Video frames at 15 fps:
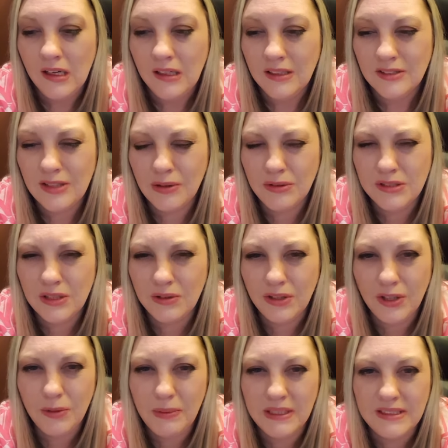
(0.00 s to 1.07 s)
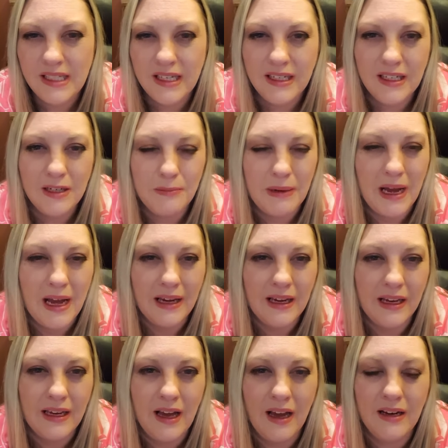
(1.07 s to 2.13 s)
So I was a little bit taken aback.
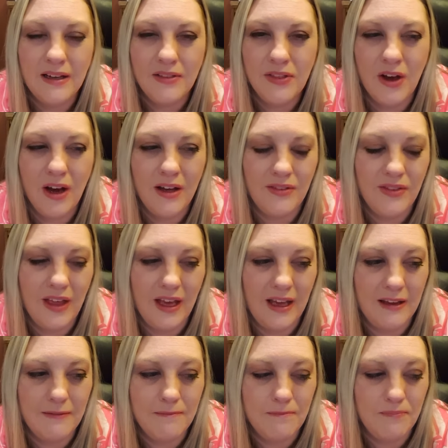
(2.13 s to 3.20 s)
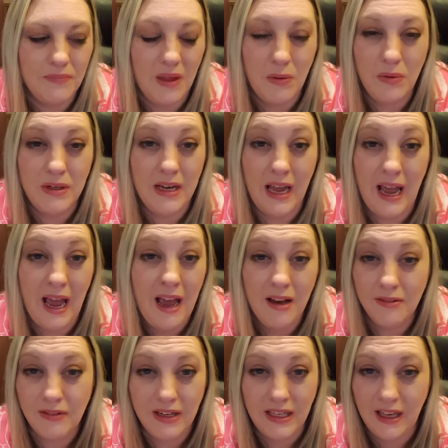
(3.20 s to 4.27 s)
I kind of thought that I wouldn't
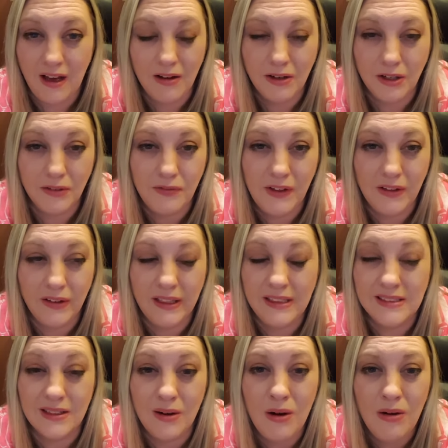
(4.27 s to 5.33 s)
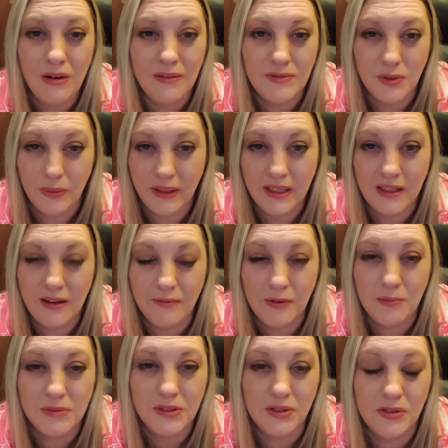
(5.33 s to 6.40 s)
have any hunger feelings at all after waking up
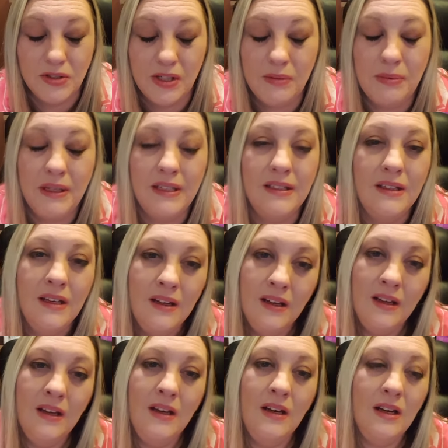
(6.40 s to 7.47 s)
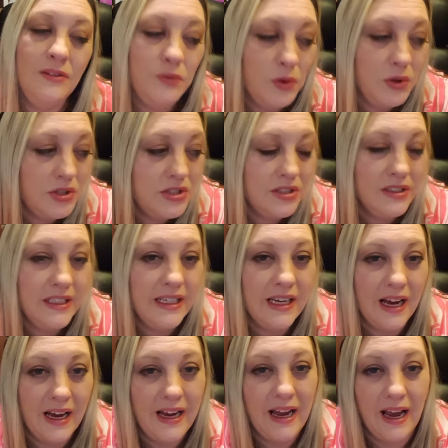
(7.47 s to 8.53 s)
from surgery, but unfortunately
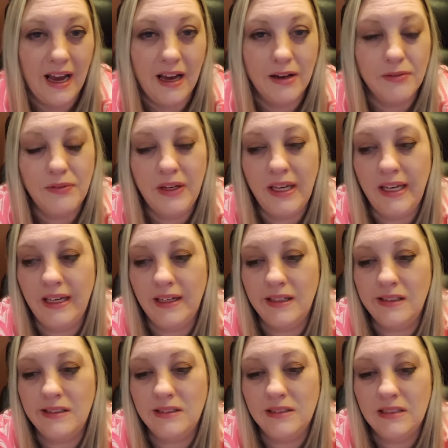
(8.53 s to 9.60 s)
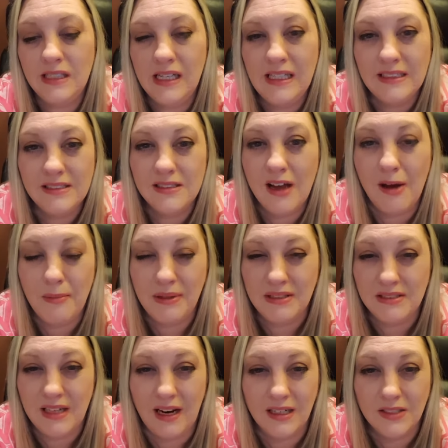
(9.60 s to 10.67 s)
I have, and it's not been
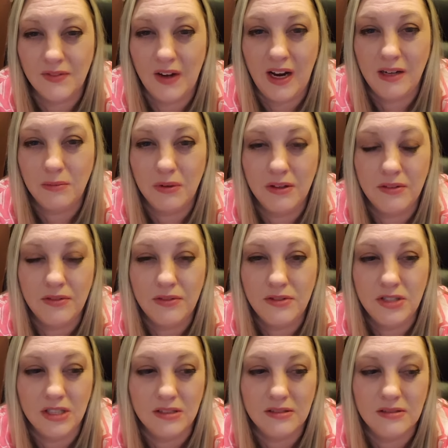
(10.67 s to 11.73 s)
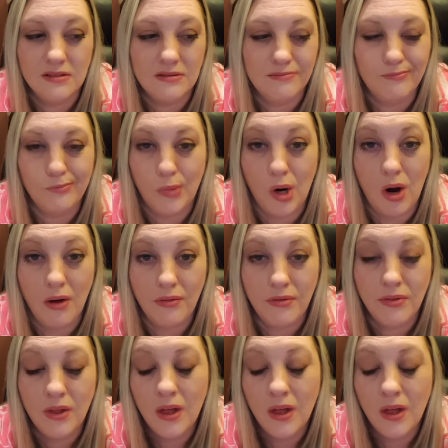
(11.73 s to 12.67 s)
satisfied with just broth.